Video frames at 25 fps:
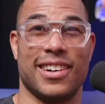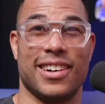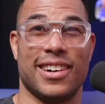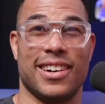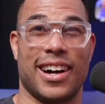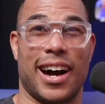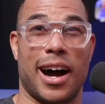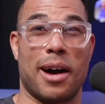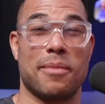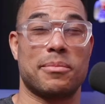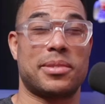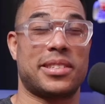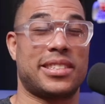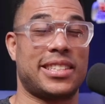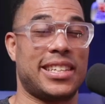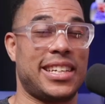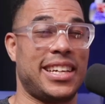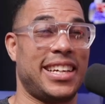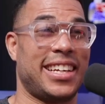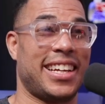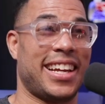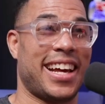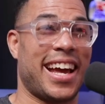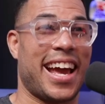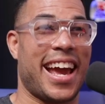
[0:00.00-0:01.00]
I'm
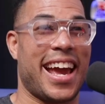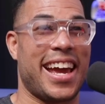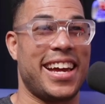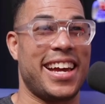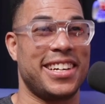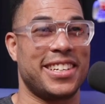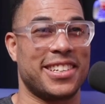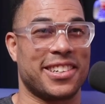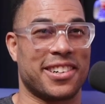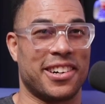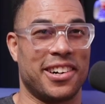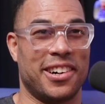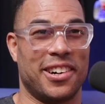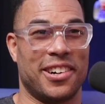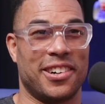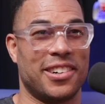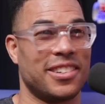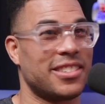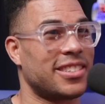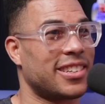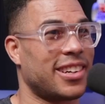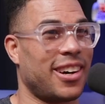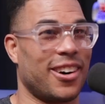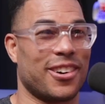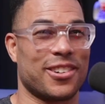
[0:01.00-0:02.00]
seeing an
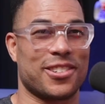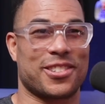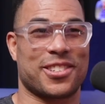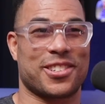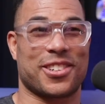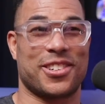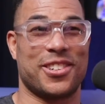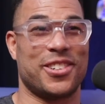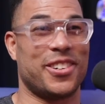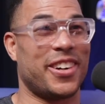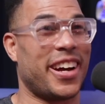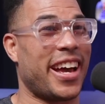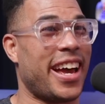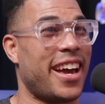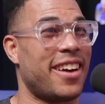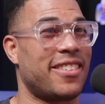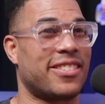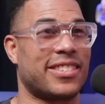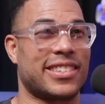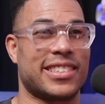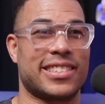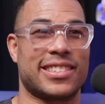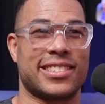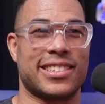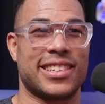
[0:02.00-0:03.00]
8-year-old go to school
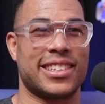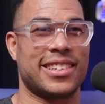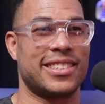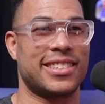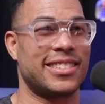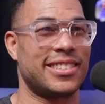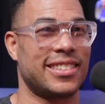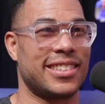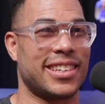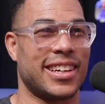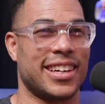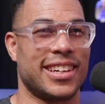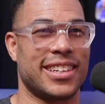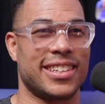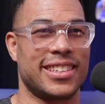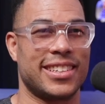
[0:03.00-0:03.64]
every single day.